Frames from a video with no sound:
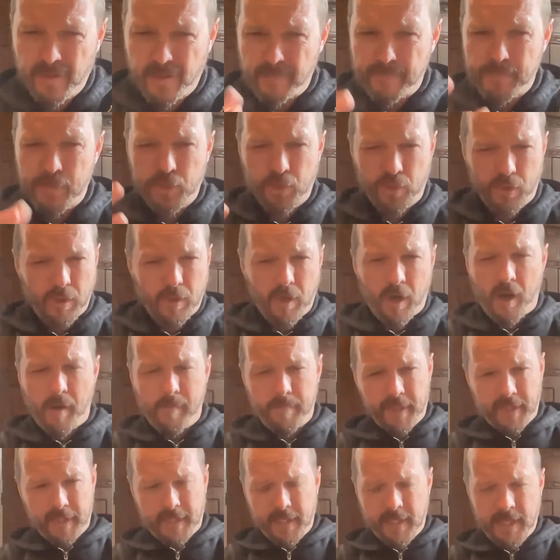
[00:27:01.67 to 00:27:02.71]
I'm sure
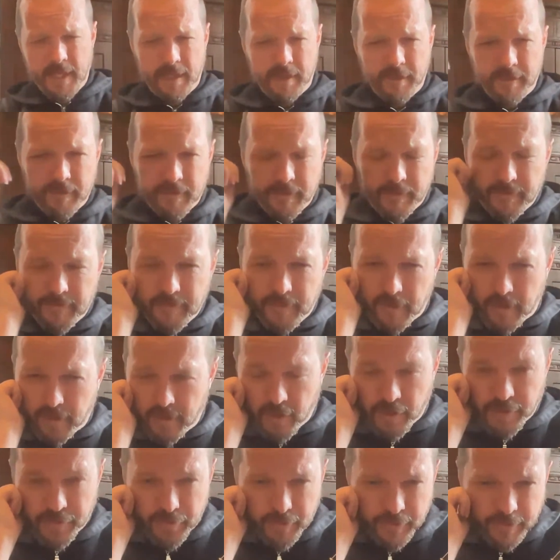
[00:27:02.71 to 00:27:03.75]
complicated
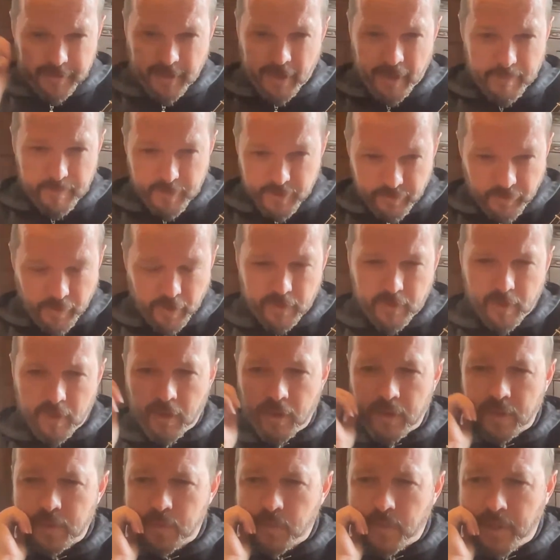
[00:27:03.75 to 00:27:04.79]
other types of
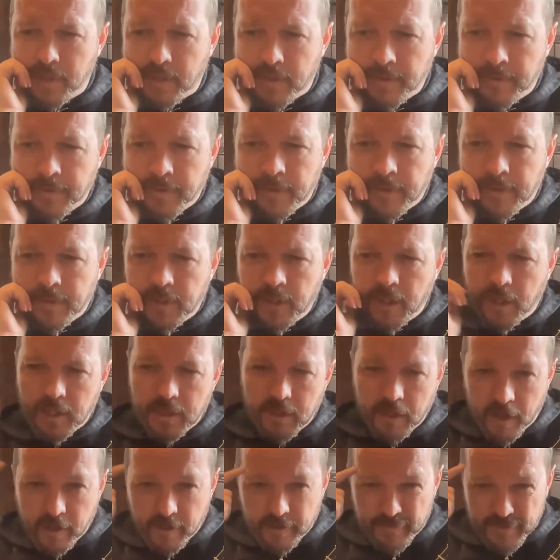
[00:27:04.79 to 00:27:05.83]
guitar as well. A
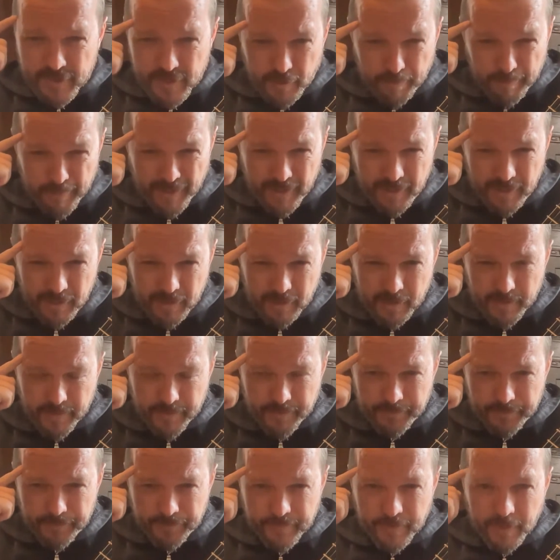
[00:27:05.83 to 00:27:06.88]
lot of it's up
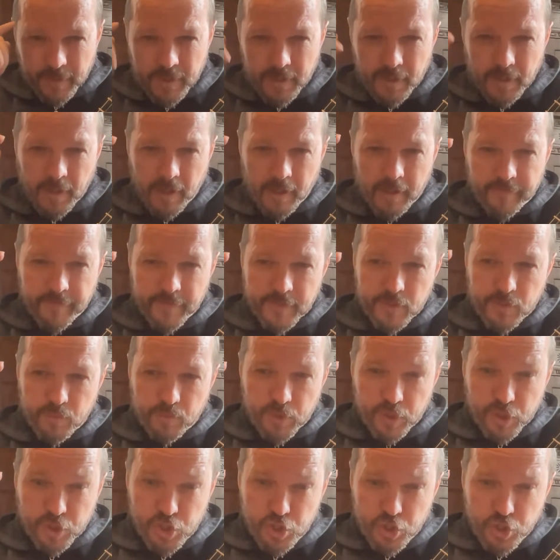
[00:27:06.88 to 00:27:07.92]
here, and a lot of it's
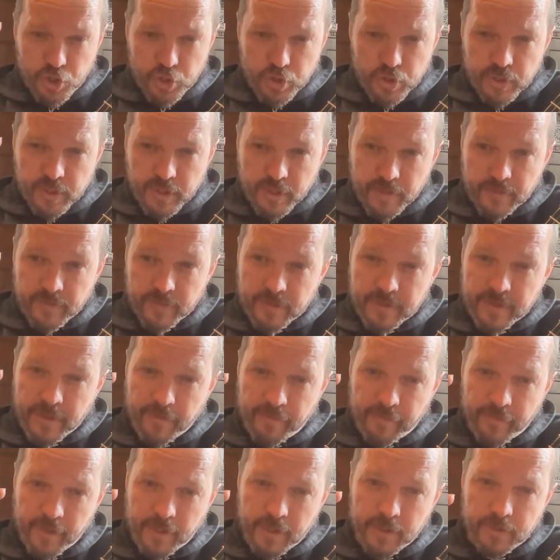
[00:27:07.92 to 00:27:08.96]
reducing the
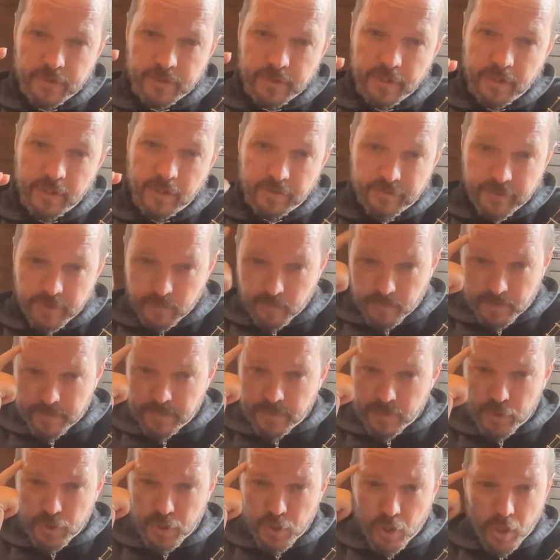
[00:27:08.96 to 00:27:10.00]
difficulty of it
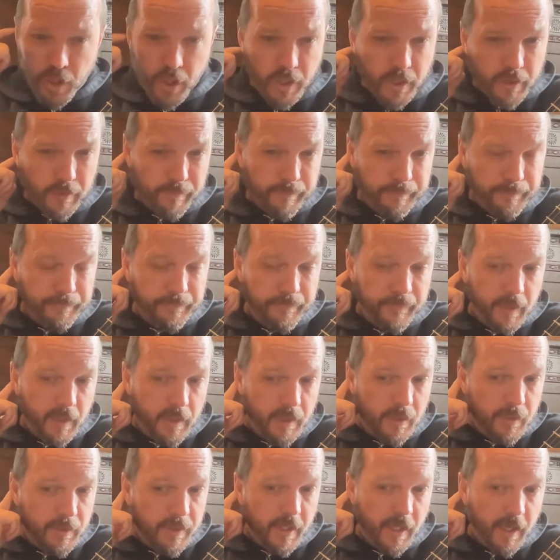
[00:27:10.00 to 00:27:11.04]
with your noggin.
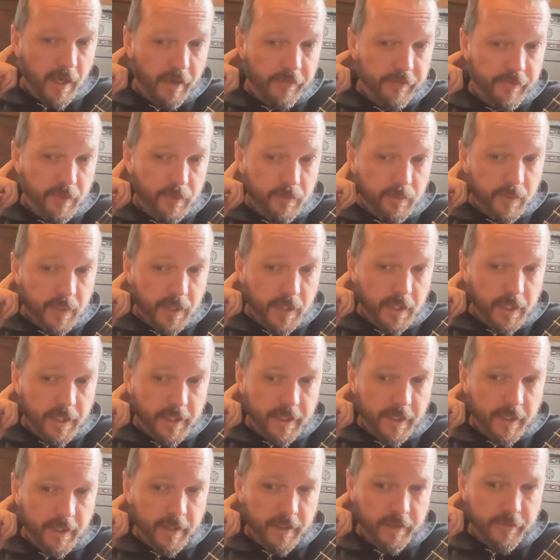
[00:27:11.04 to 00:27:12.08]
You have to
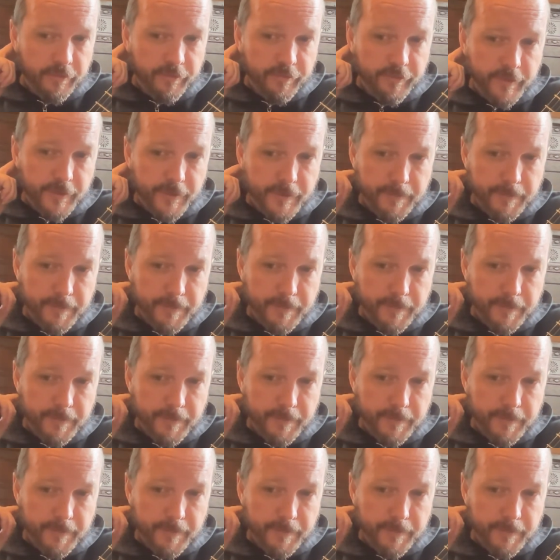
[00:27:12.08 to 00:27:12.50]
really kind of,